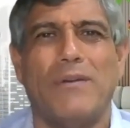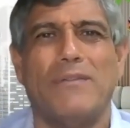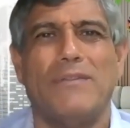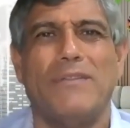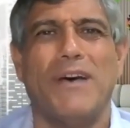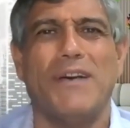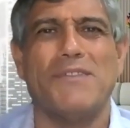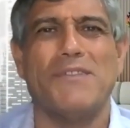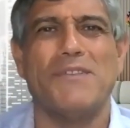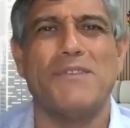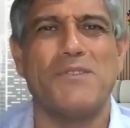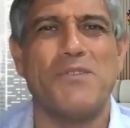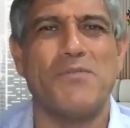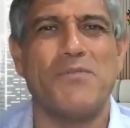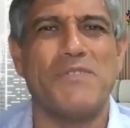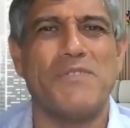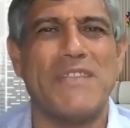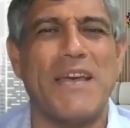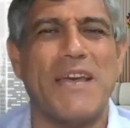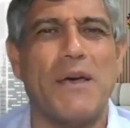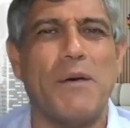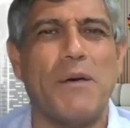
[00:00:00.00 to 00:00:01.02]
dozens of
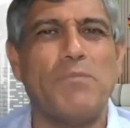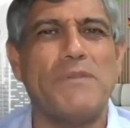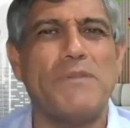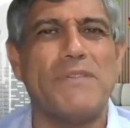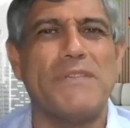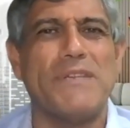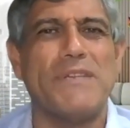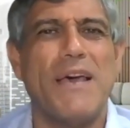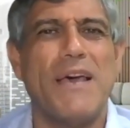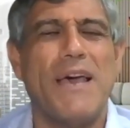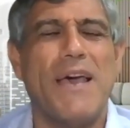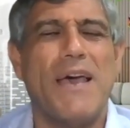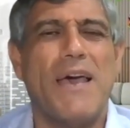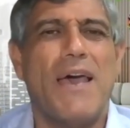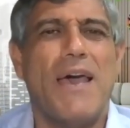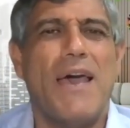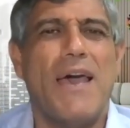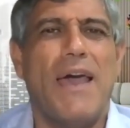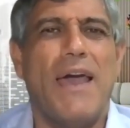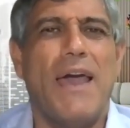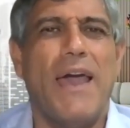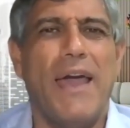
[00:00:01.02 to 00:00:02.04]
steps.
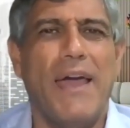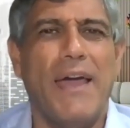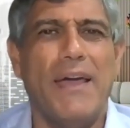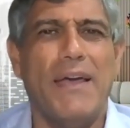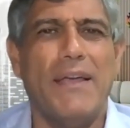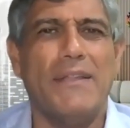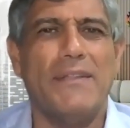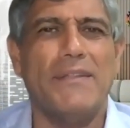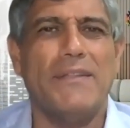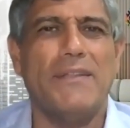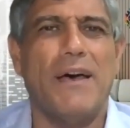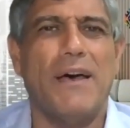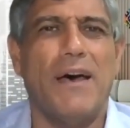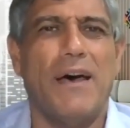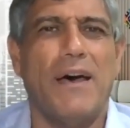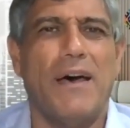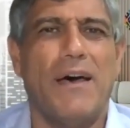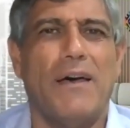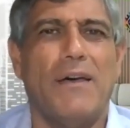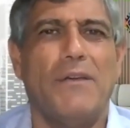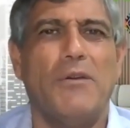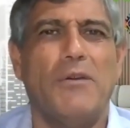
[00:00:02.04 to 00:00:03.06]
And,
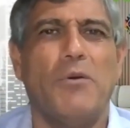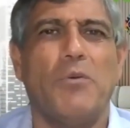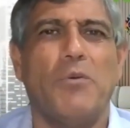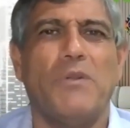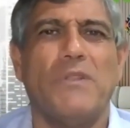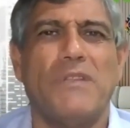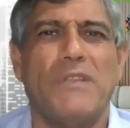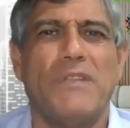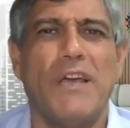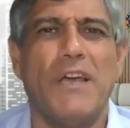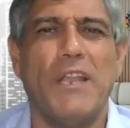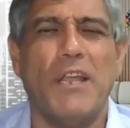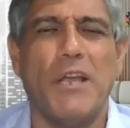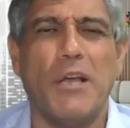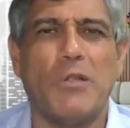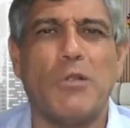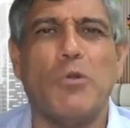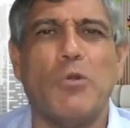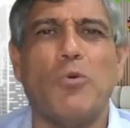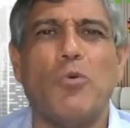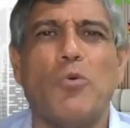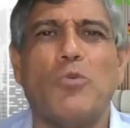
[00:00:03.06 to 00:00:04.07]
it
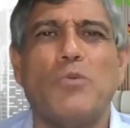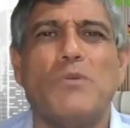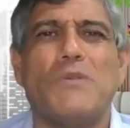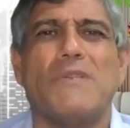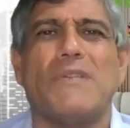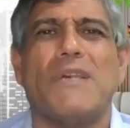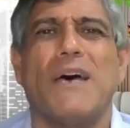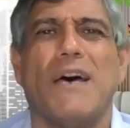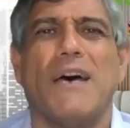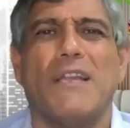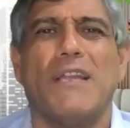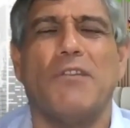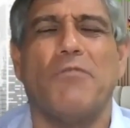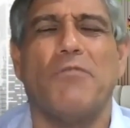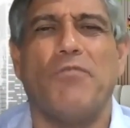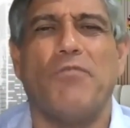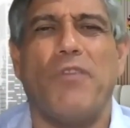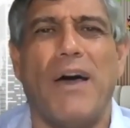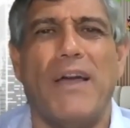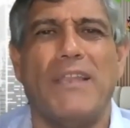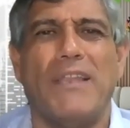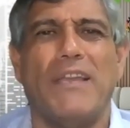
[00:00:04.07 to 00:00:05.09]
includes
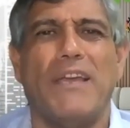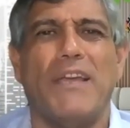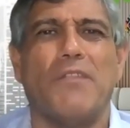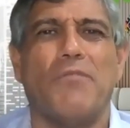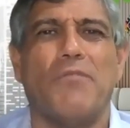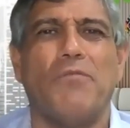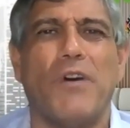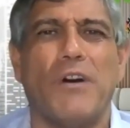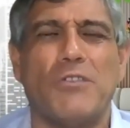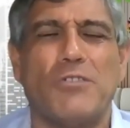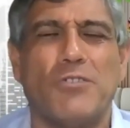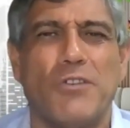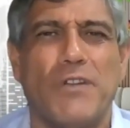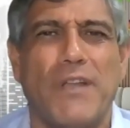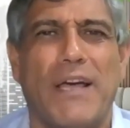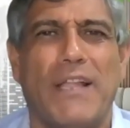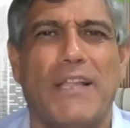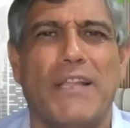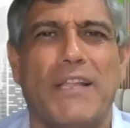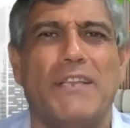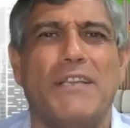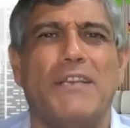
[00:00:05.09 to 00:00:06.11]
defining the
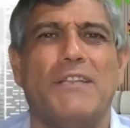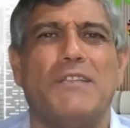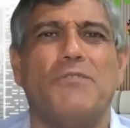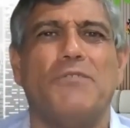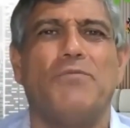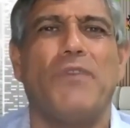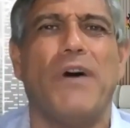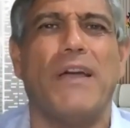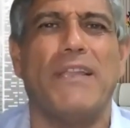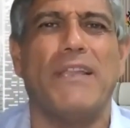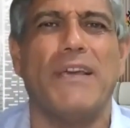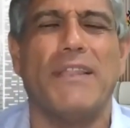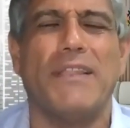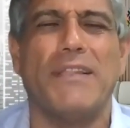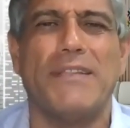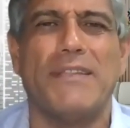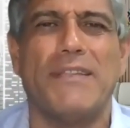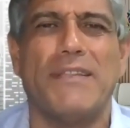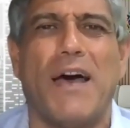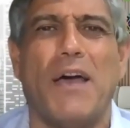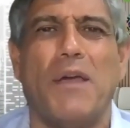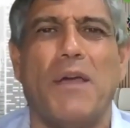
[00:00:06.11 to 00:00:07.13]
functionality, defining the
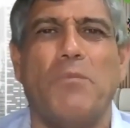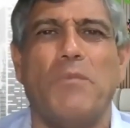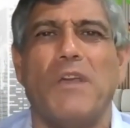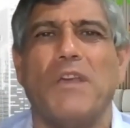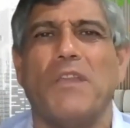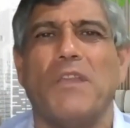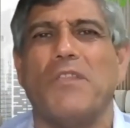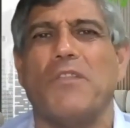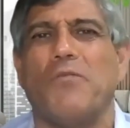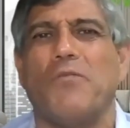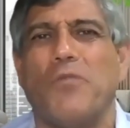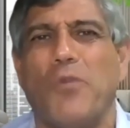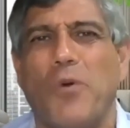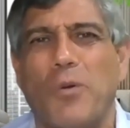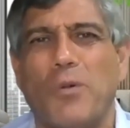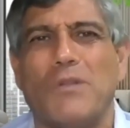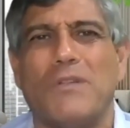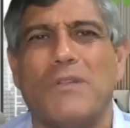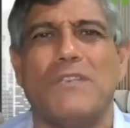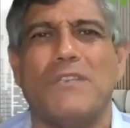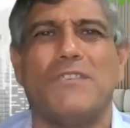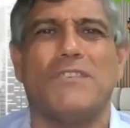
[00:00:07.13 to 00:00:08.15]
timing, the
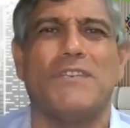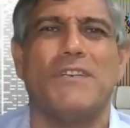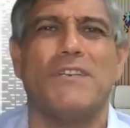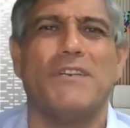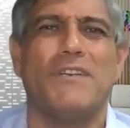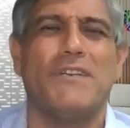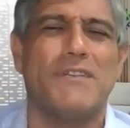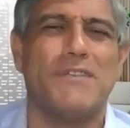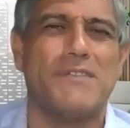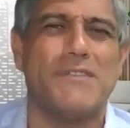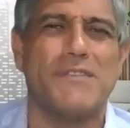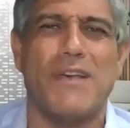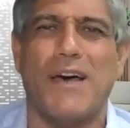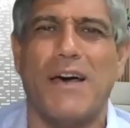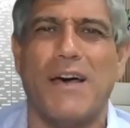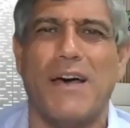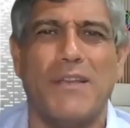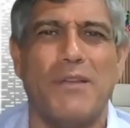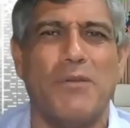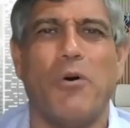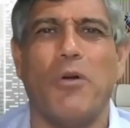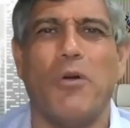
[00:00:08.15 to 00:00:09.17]
voltages,
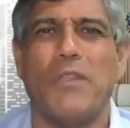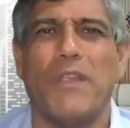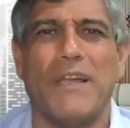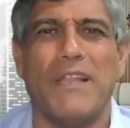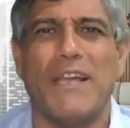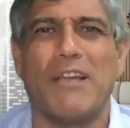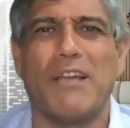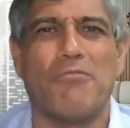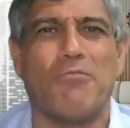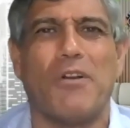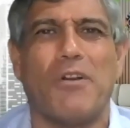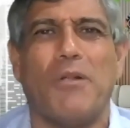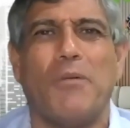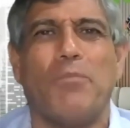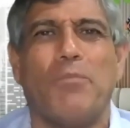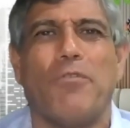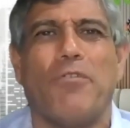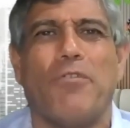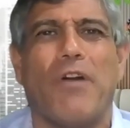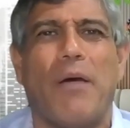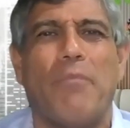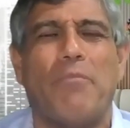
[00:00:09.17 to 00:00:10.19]
all the electrical
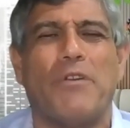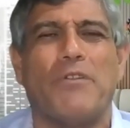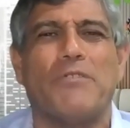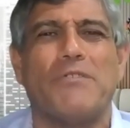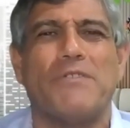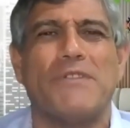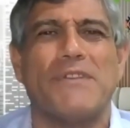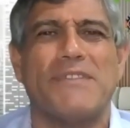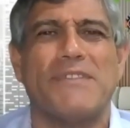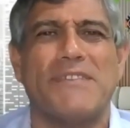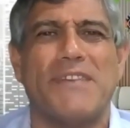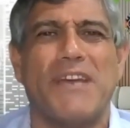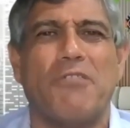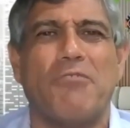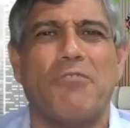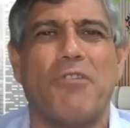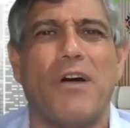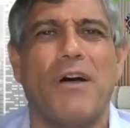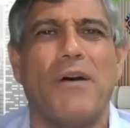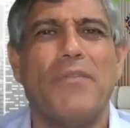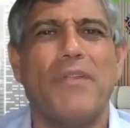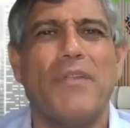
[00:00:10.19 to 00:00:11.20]
parameters,
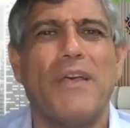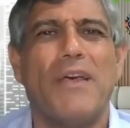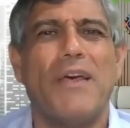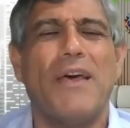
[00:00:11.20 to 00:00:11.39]
etc.